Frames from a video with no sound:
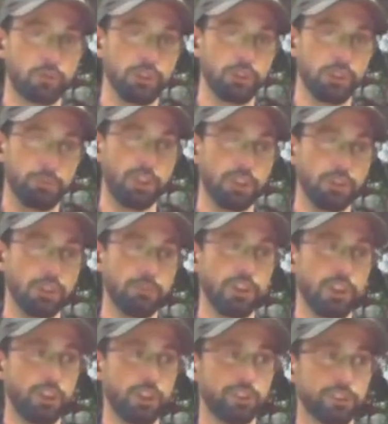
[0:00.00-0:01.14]
We're a little bit
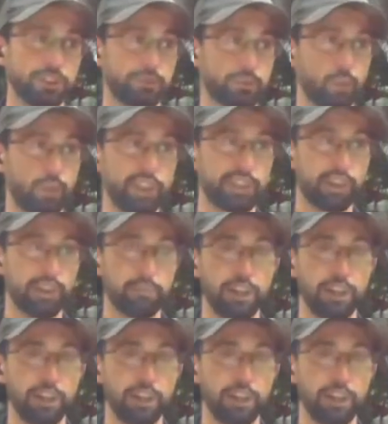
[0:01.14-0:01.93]
limited in the winter